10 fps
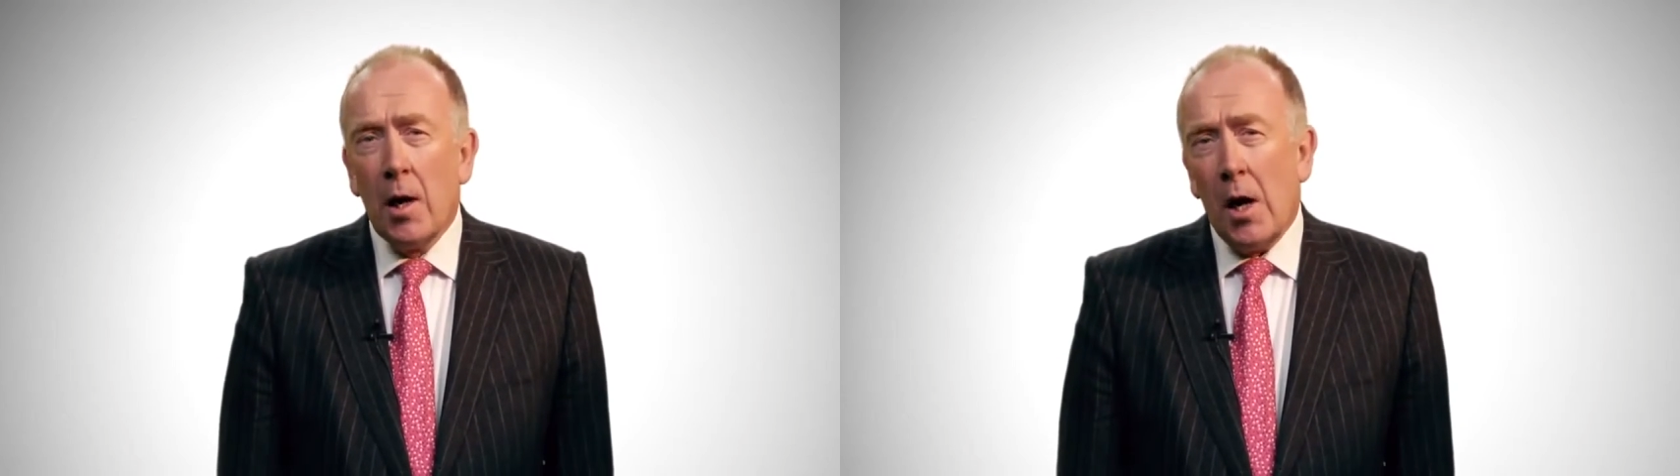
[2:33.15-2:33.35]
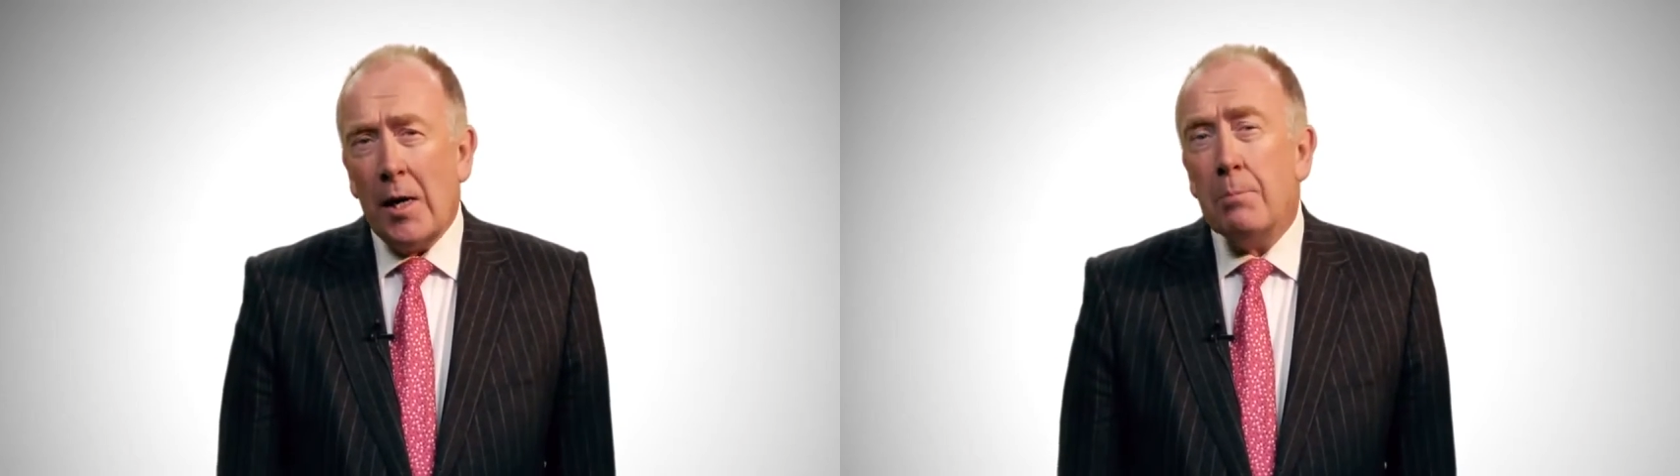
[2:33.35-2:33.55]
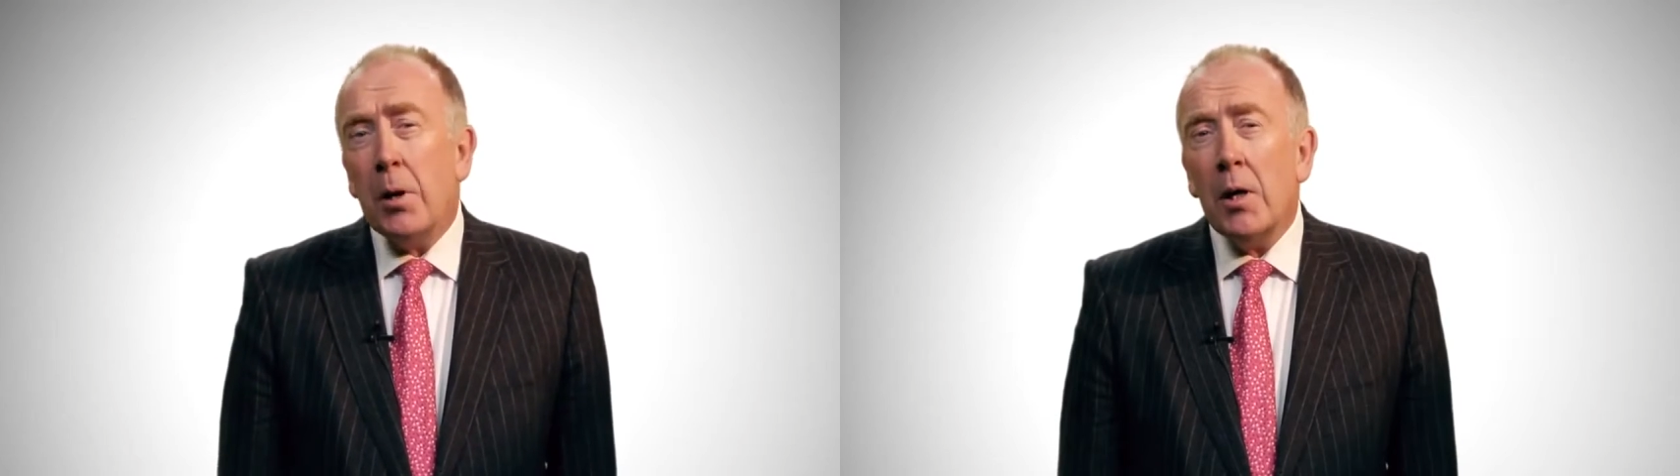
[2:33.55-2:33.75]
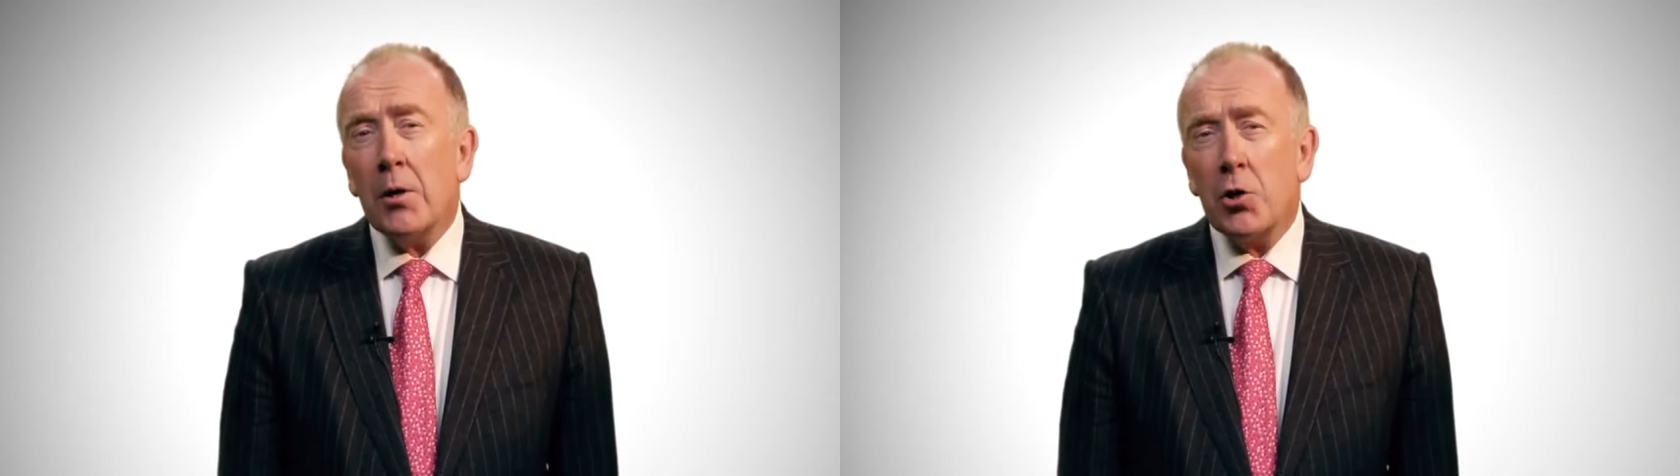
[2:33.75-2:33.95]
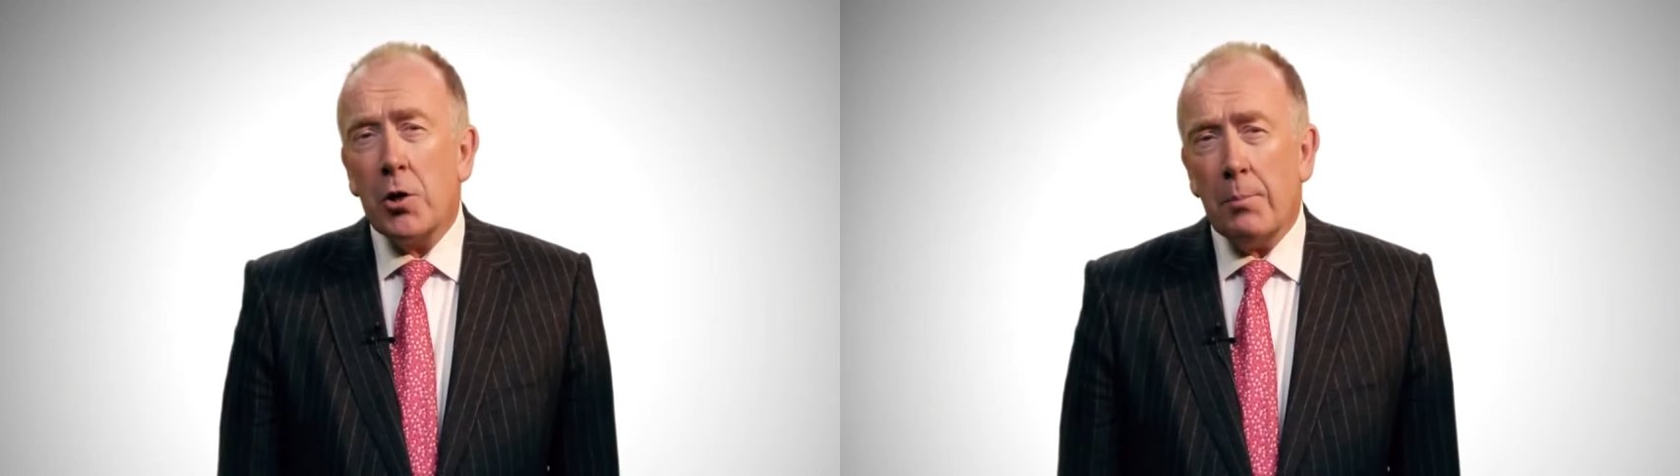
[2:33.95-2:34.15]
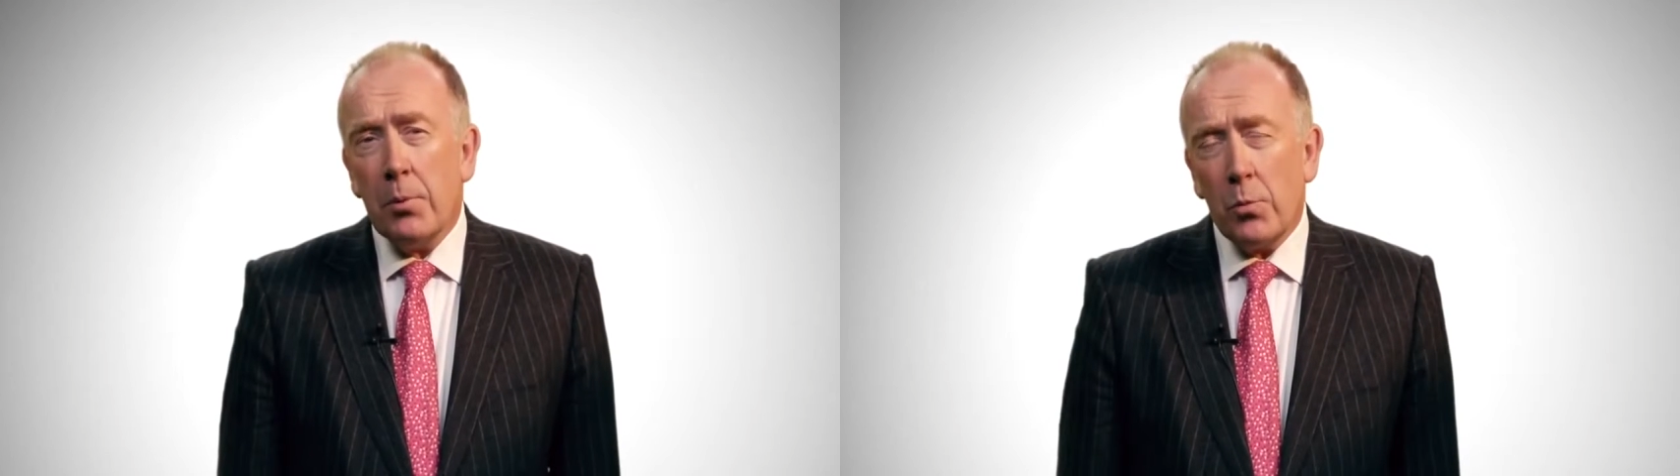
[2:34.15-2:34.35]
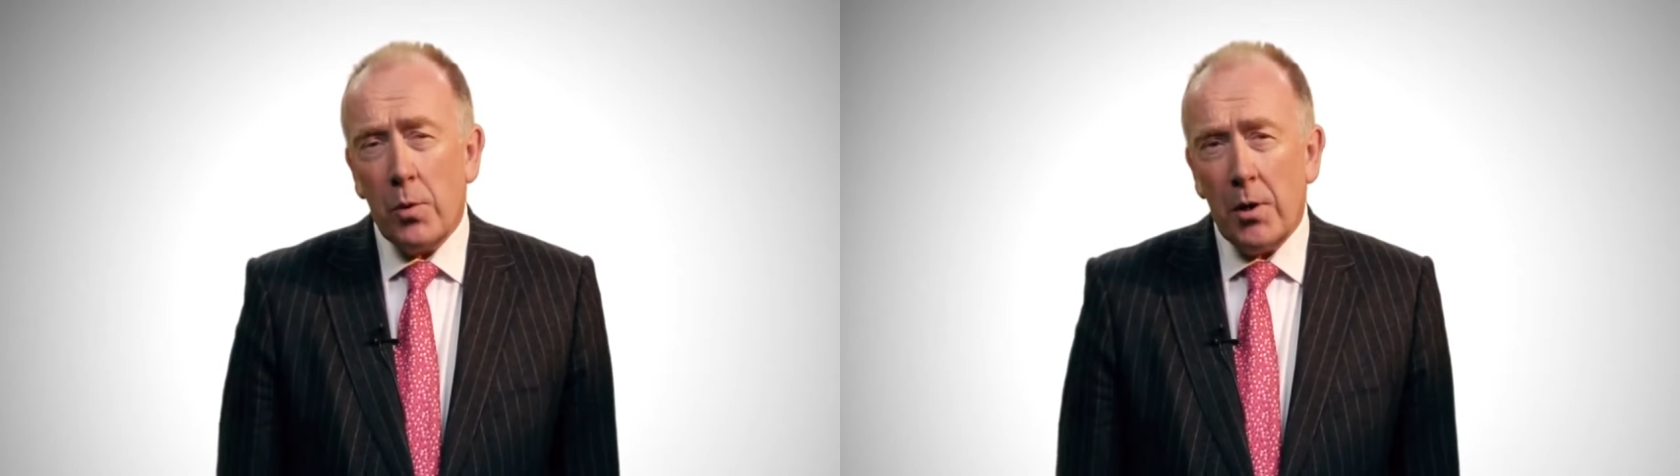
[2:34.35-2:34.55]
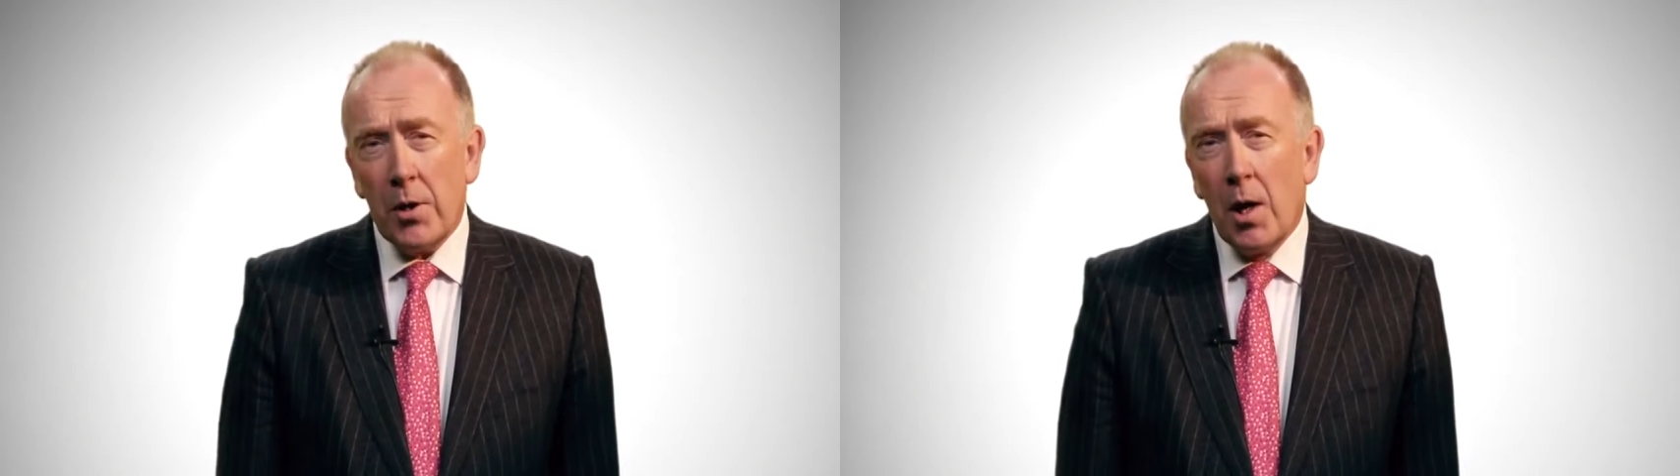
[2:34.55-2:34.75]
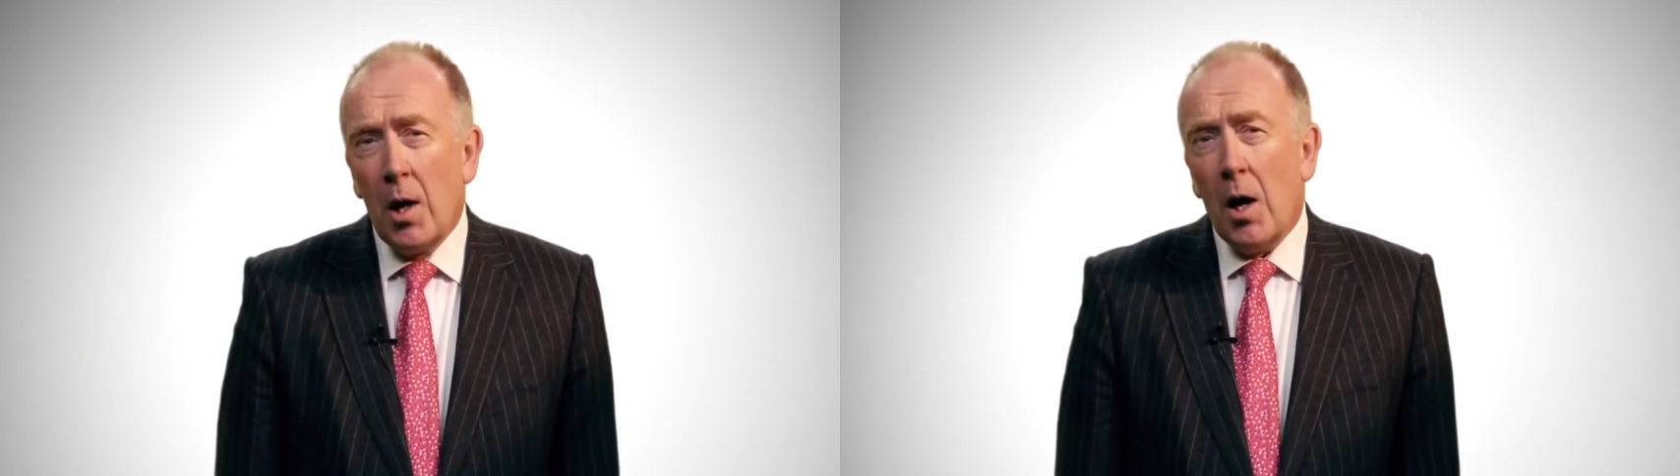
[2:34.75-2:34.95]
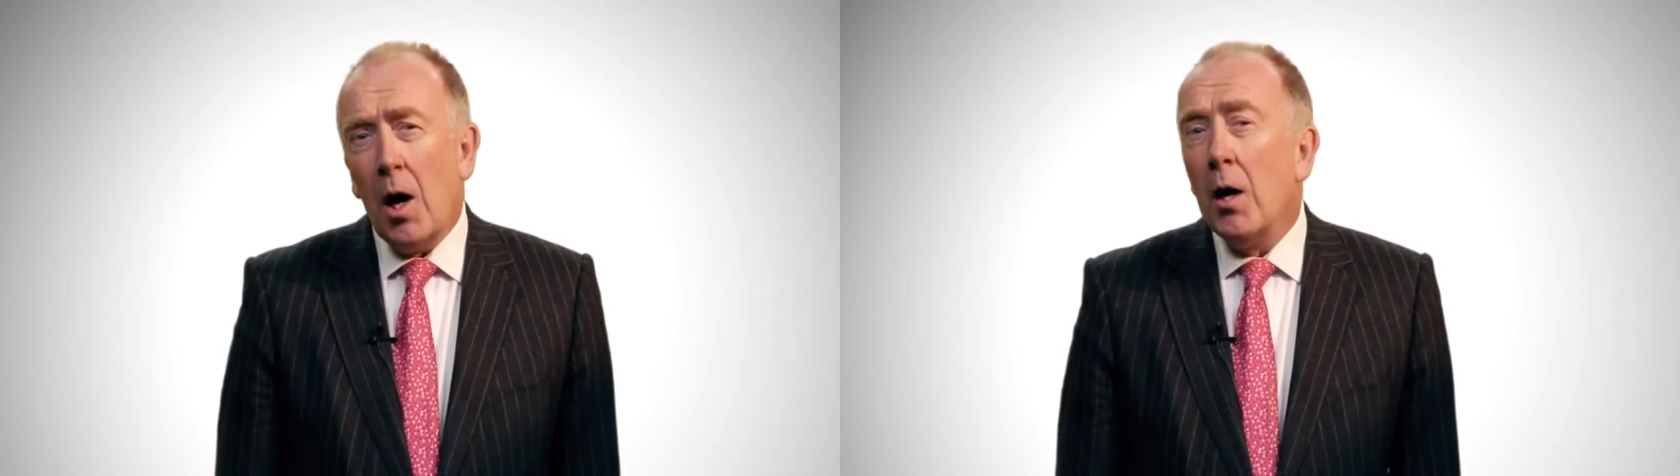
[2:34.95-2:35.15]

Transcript: in partnership with uh,